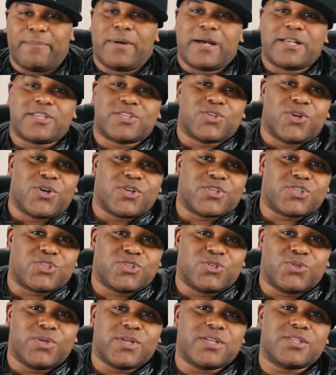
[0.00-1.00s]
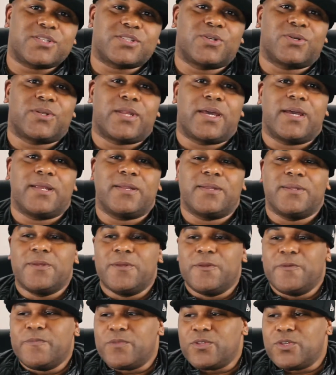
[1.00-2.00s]
my sauce to it so that
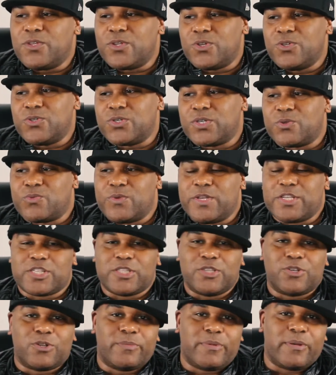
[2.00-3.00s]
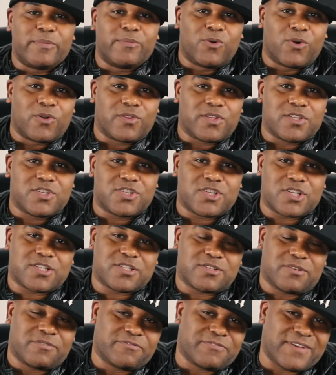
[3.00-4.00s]
you can reach a little bit more than
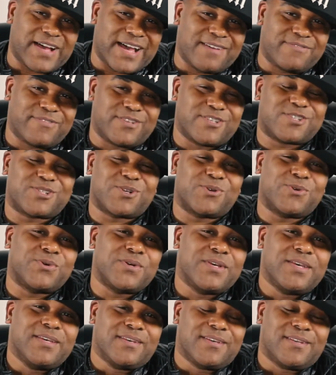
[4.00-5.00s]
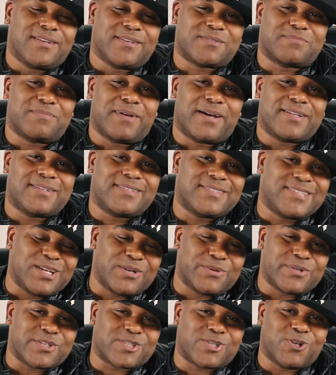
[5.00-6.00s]
just surviving. So it is my
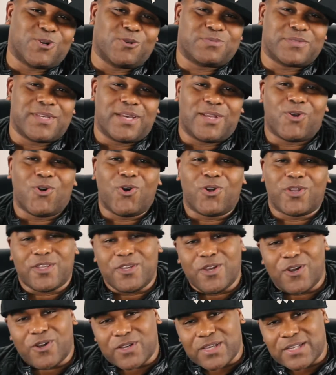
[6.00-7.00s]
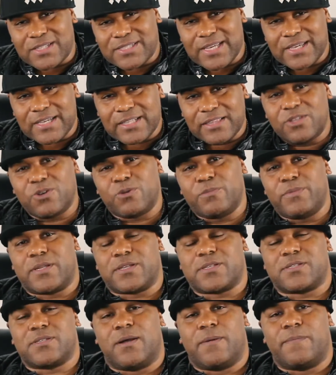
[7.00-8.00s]
dearest hope that all of y'all can take a little bit
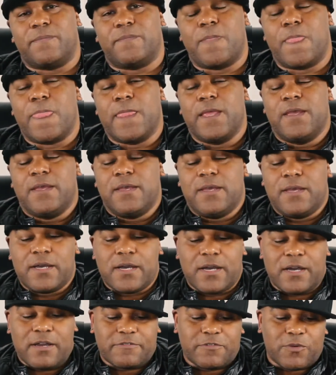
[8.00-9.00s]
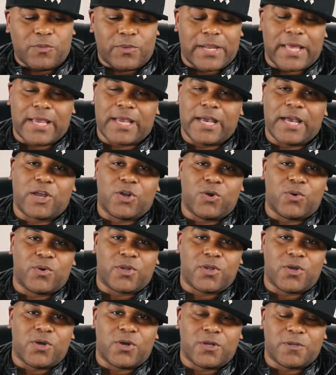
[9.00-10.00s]
of something from what I got
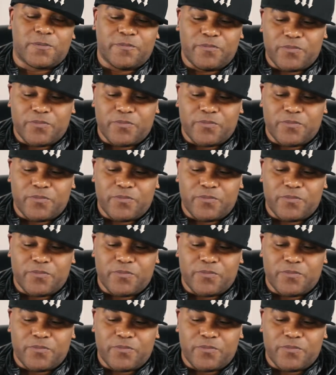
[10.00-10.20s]
going on.